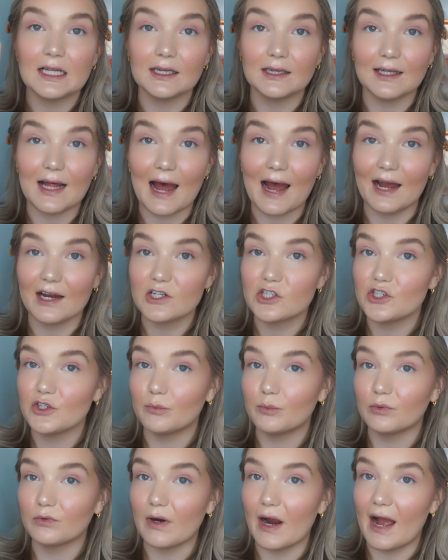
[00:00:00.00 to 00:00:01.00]
Lash
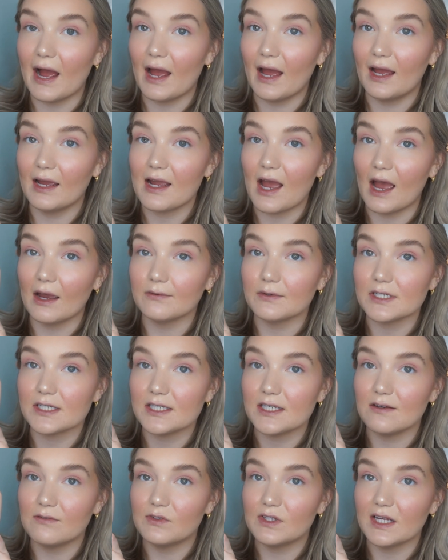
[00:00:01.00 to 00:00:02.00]
Brag. I
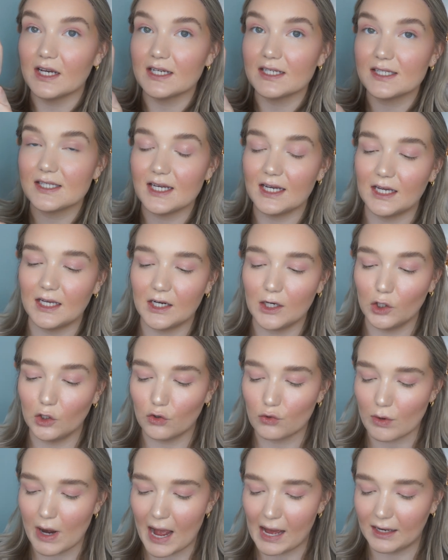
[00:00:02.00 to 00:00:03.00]
received this in
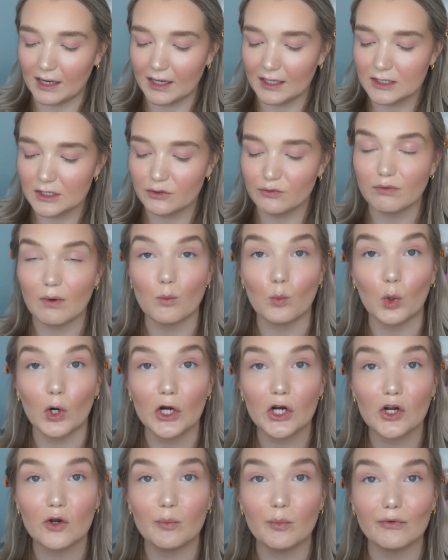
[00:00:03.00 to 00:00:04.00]
gratis from
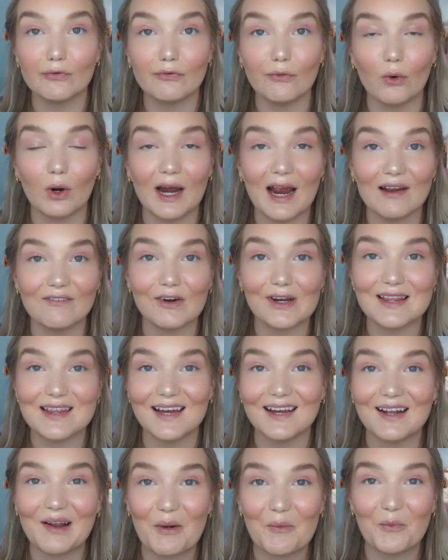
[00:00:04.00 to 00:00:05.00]
work before
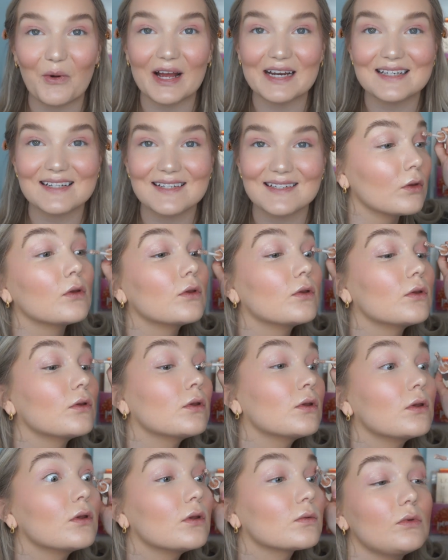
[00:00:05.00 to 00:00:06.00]
everything went to
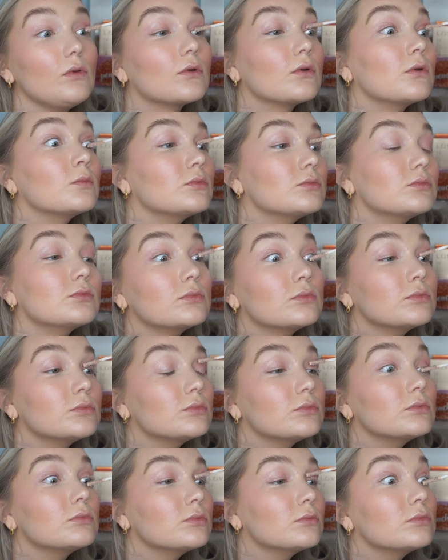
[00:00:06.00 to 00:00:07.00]
heck in the
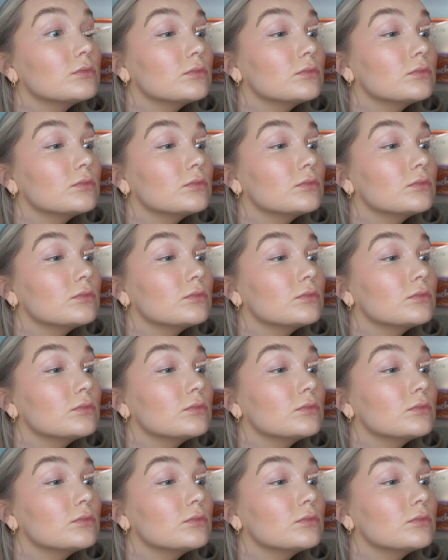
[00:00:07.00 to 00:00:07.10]
world.